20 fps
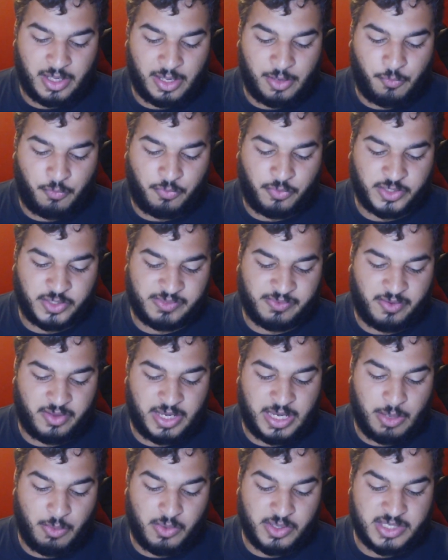first of all,
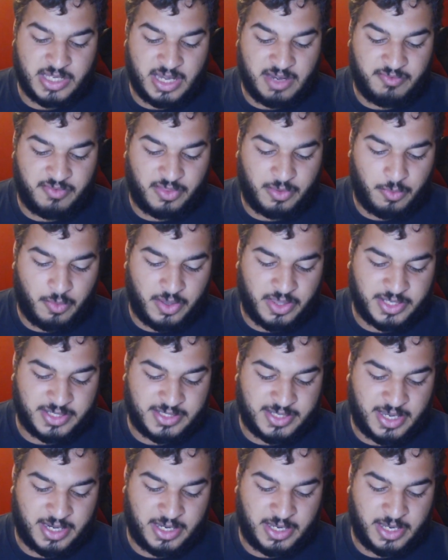he wasn't even the one that
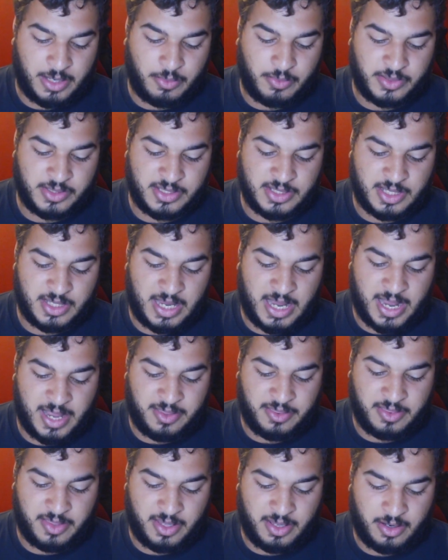said it. It was the guy
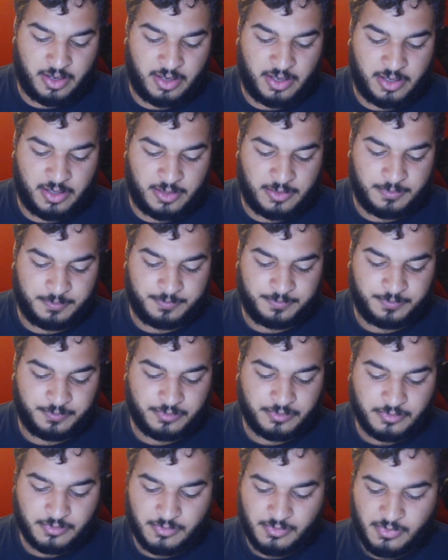that,
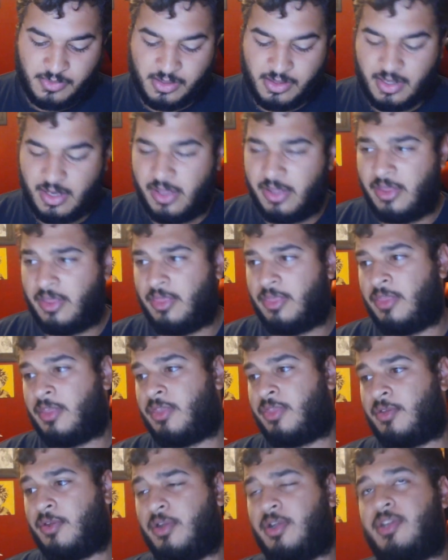the
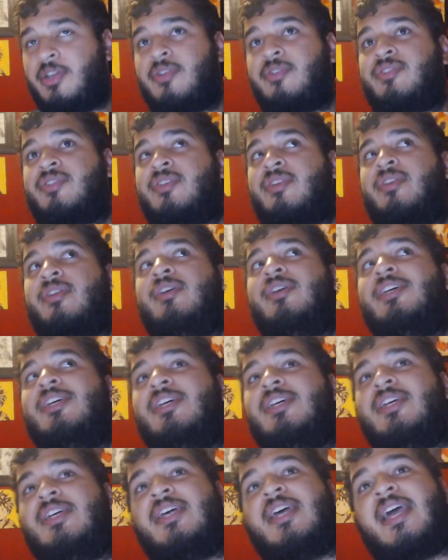third user.
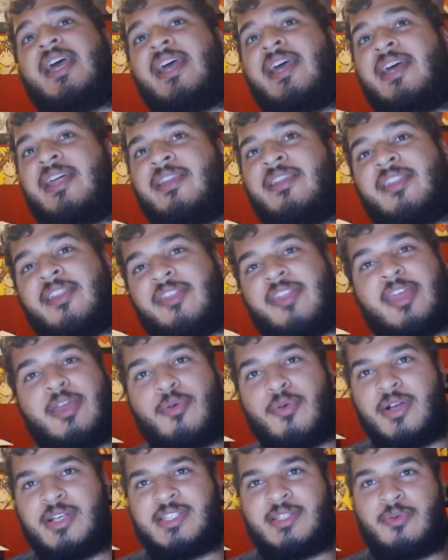And the thing
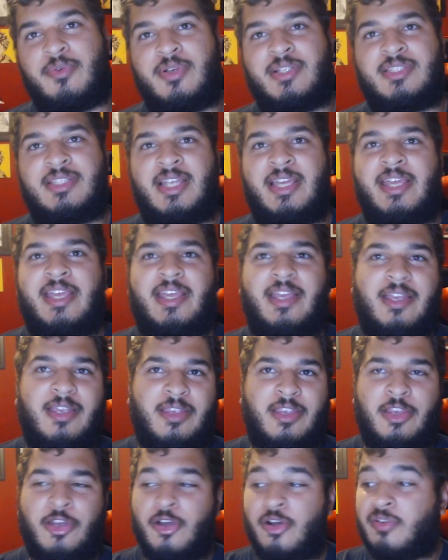was, it was
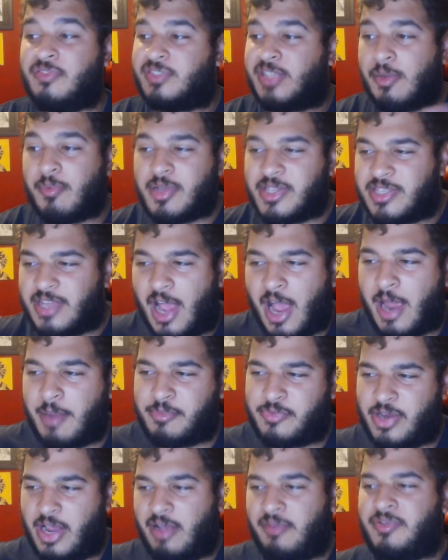if someone time
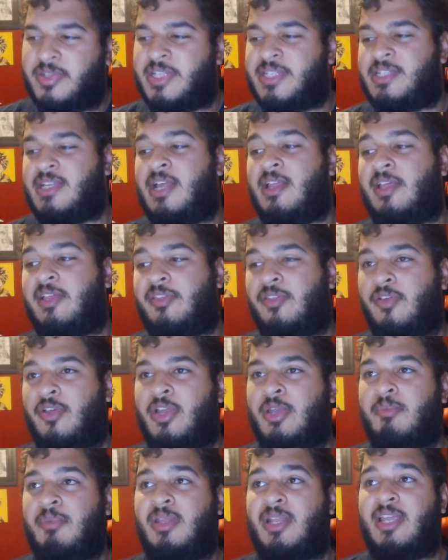traveled, it's not like they're going
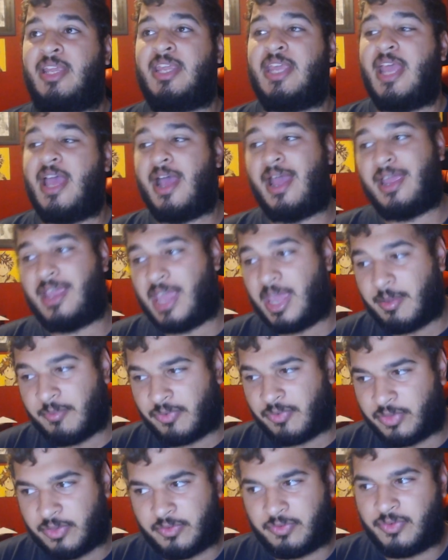to be like, yeah, I came
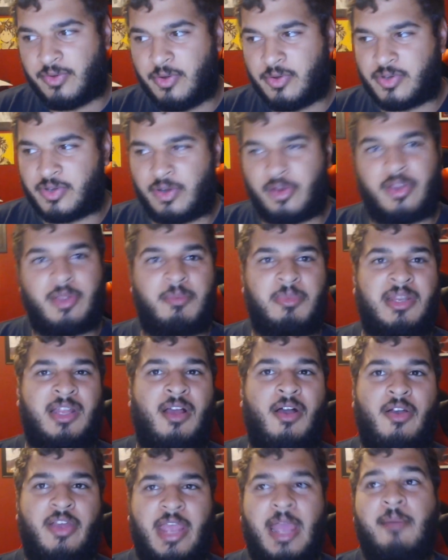from the future. They'd be like,
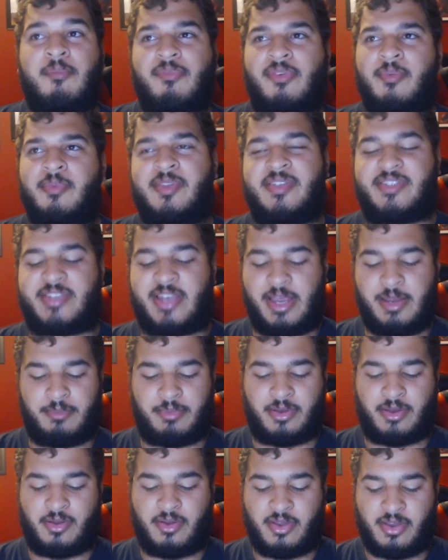oh yeah, I'm from this time
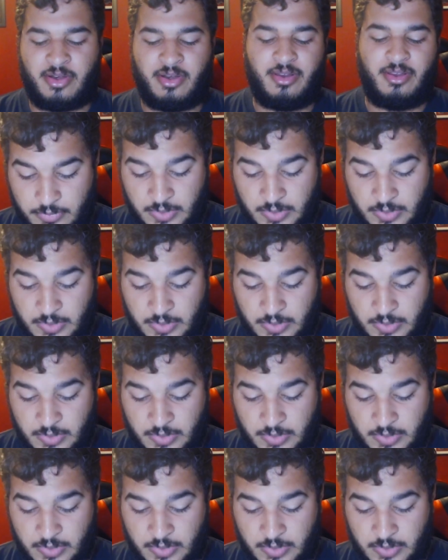period.